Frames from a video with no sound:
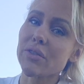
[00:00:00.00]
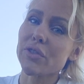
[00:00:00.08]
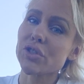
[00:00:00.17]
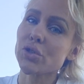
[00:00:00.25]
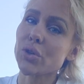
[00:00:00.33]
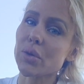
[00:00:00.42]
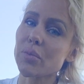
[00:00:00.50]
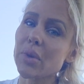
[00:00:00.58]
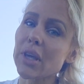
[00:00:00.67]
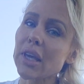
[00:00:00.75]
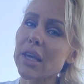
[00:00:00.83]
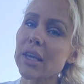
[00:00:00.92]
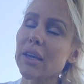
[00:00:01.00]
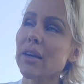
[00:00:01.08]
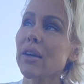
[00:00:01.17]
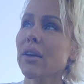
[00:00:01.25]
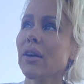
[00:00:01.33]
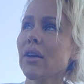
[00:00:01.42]
safe as you can be.
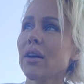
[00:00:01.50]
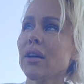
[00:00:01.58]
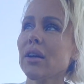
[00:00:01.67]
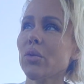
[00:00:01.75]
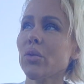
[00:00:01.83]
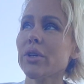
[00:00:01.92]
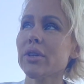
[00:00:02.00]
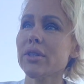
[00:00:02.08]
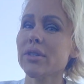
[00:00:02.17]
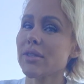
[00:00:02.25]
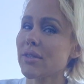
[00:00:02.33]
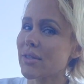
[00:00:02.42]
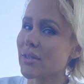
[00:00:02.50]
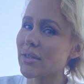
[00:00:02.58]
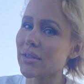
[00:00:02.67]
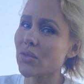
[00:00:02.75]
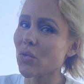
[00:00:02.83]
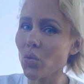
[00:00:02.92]
It was
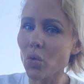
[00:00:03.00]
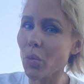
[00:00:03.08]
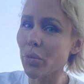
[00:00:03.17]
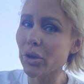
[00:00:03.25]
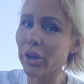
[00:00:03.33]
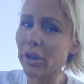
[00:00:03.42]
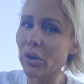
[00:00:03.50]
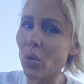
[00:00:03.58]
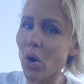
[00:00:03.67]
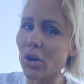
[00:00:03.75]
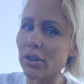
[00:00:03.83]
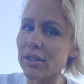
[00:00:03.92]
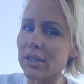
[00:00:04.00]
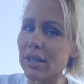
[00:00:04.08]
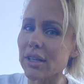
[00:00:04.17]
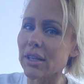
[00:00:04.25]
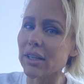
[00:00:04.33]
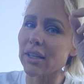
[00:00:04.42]
completely walled
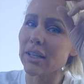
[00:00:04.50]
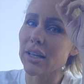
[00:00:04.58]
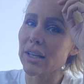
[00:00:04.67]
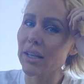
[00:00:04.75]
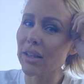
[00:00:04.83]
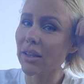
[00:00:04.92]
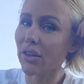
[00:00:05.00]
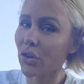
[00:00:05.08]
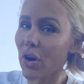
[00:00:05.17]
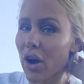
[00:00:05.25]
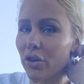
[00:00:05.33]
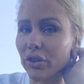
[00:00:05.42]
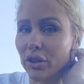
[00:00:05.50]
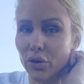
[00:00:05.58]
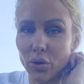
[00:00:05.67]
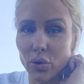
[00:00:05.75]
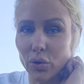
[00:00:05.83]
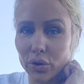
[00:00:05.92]
in the ground in a
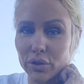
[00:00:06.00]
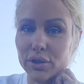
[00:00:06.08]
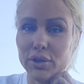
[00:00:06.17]
hole.